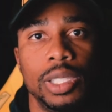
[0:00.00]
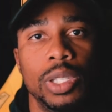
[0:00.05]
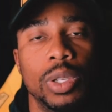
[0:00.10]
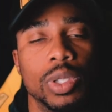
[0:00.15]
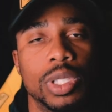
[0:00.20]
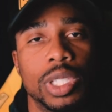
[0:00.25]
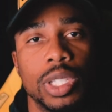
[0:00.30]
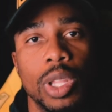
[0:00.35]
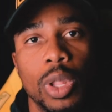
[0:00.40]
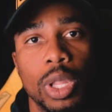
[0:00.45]
you're
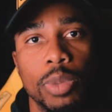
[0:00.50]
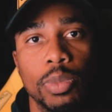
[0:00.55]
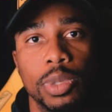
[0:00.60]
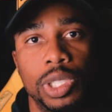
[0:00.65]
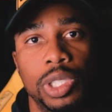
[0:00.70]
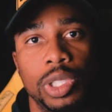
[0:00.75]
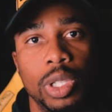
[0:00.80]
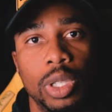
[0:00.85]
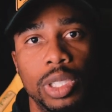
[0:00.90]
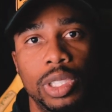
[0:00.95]
gonna slowly but
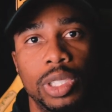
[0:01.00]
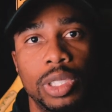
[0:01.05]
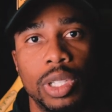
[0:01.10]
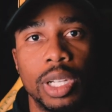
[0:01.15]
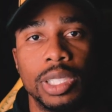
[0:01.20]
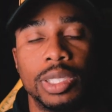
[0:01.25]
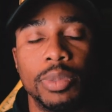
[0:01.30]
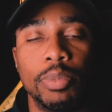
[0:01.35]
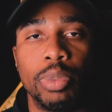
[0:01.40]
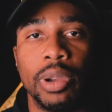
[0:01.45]
surely
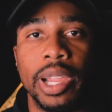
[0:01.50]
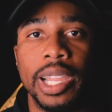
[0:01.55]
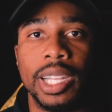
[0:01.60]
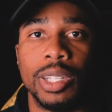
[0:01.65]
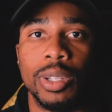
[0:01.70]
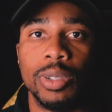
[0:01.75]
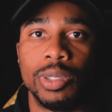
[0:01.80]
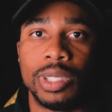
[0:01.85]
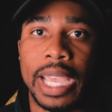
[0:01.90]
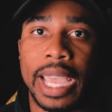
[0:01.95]
start to break
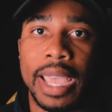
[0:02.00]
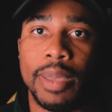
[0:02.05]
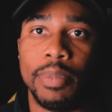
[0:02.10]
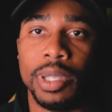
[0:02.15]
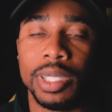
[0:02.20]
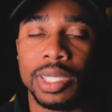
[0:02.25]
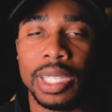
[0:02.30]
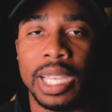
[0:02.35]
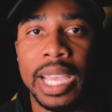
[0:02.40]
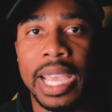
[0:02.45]
those
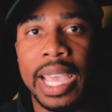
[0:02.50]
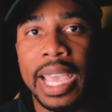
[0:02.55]
habits